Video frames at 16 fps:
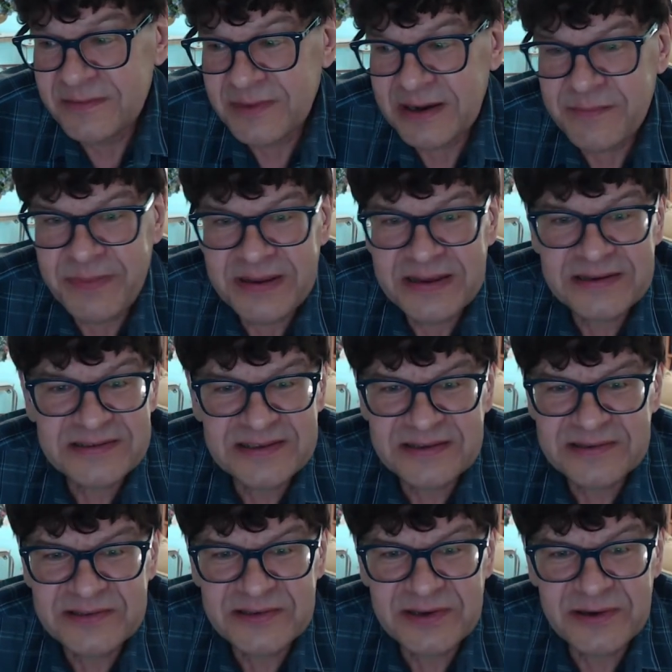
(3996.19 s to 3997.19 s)
My biggest
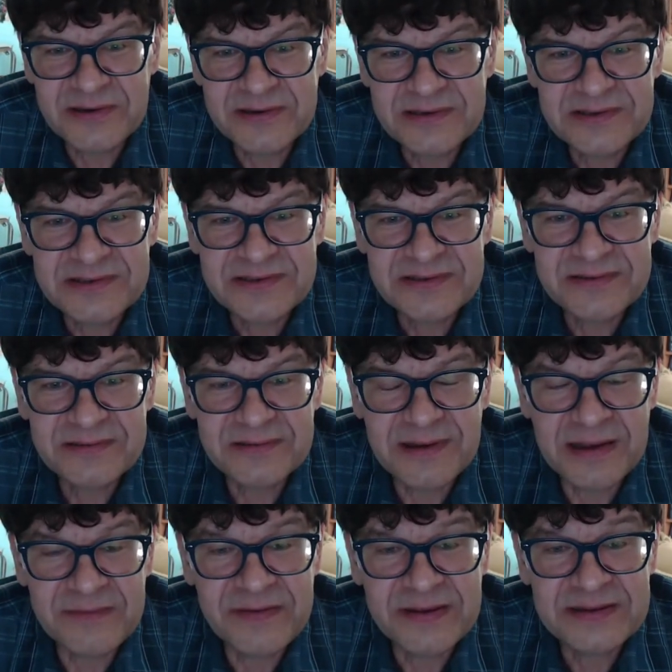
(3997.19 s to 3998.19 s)
concern is
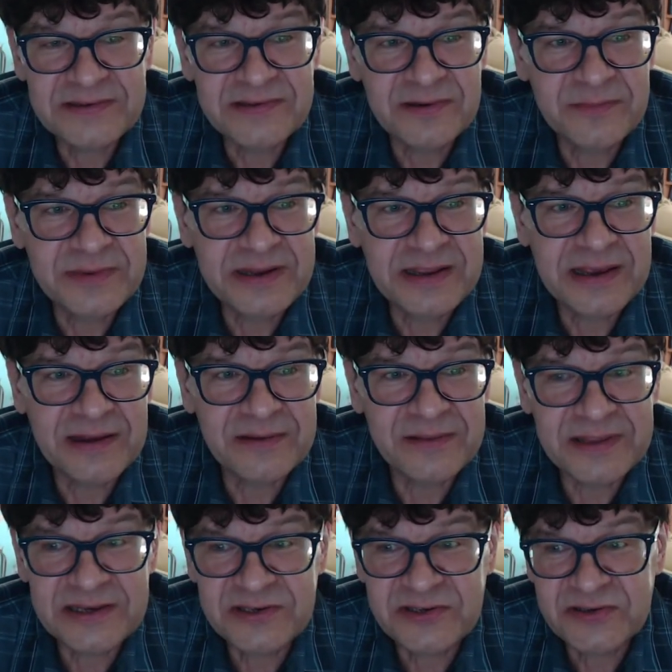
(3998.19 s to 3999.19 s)
I've had so many
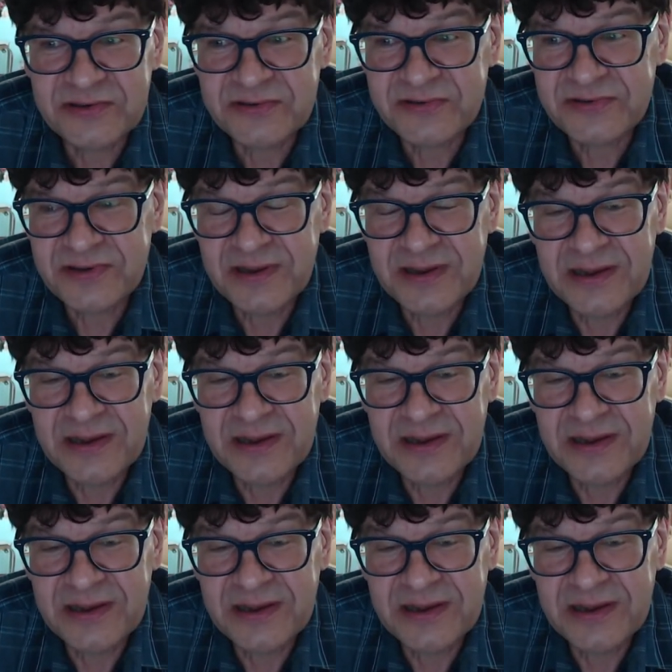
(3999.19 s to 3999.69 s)
health issues.